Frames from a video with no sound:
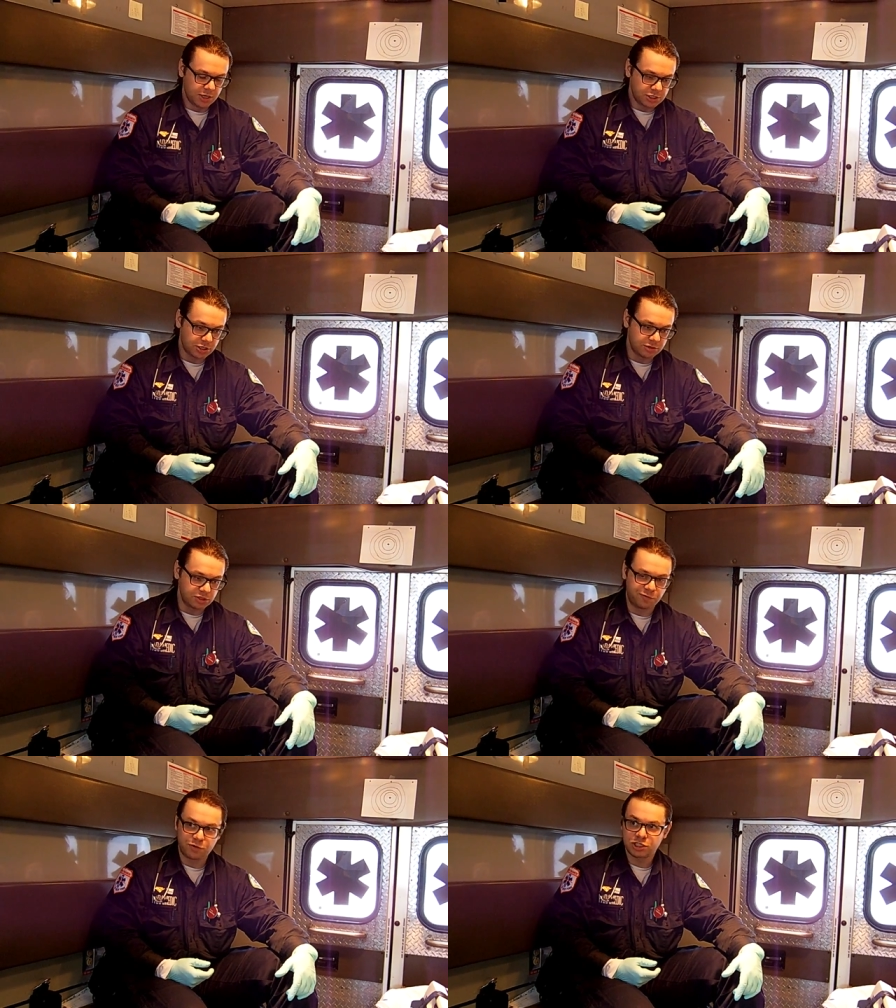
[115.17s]
So
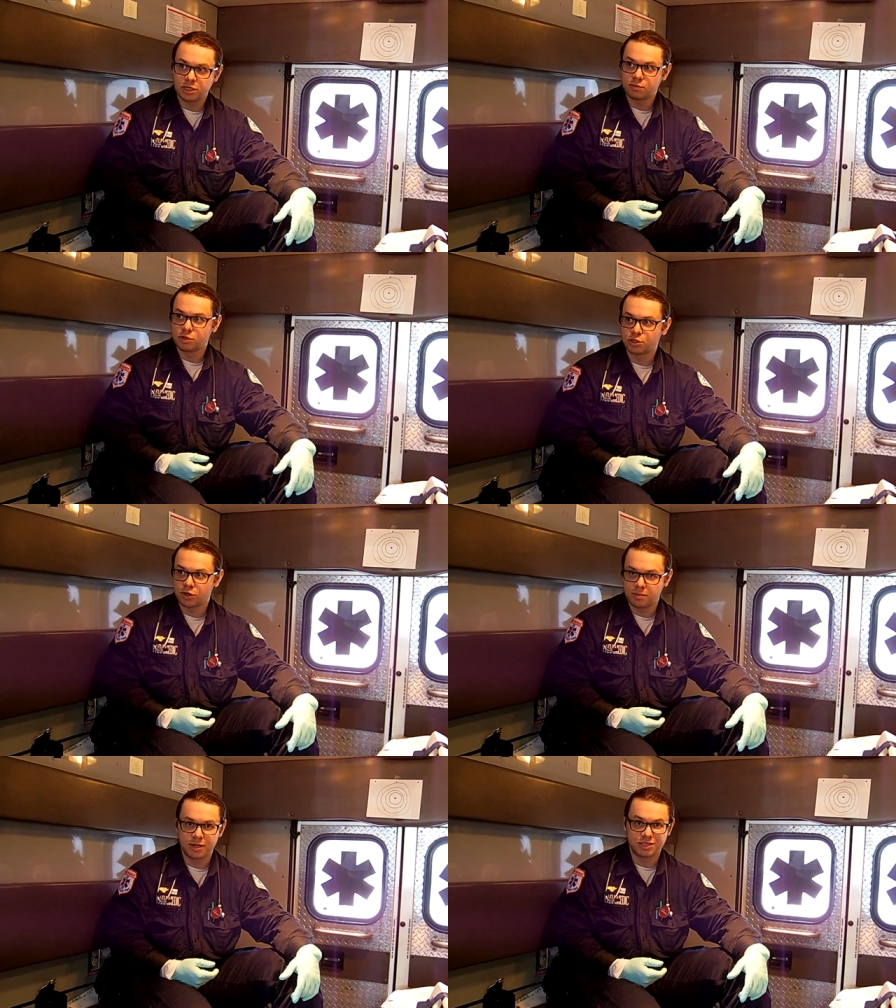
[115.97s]
the first thing we'll
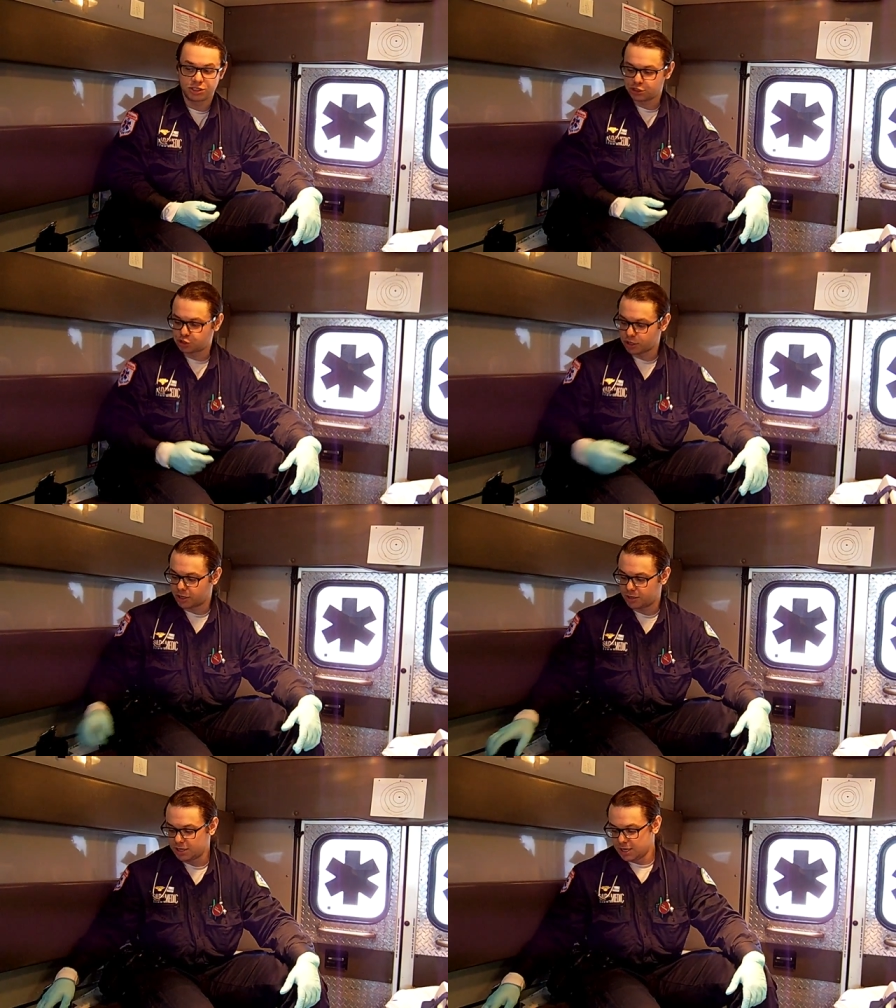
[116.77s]
talk about is the
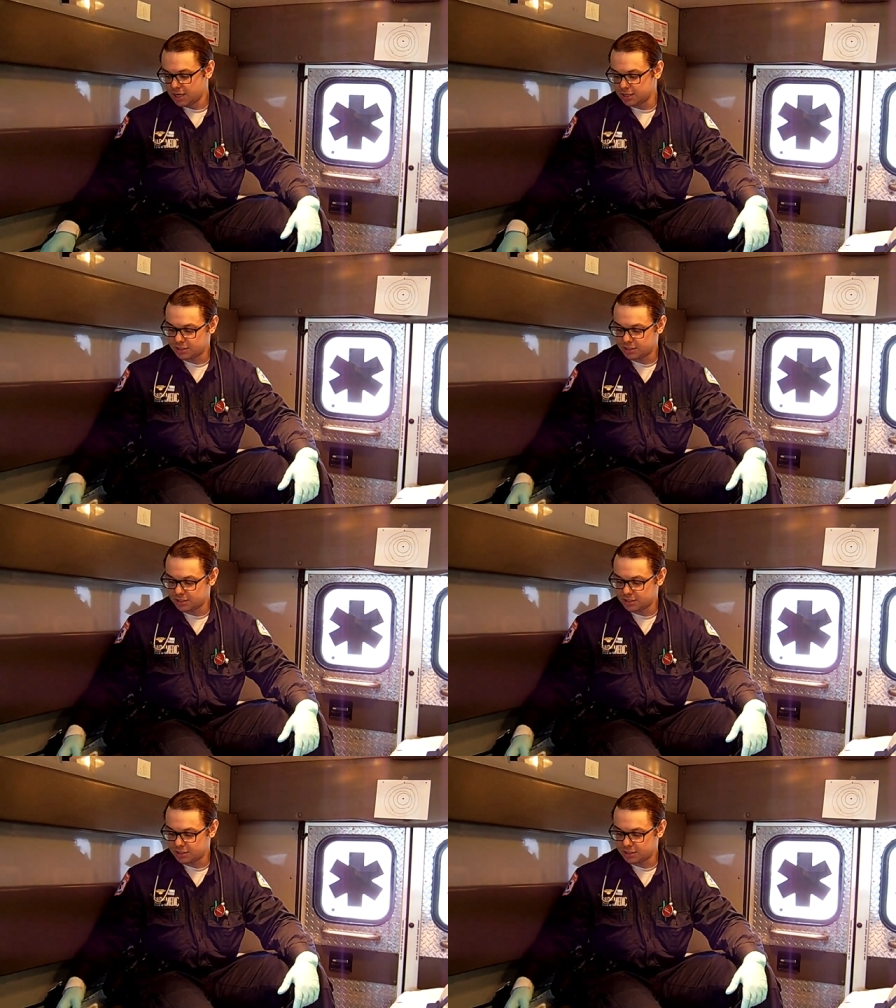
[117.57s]
trigger. And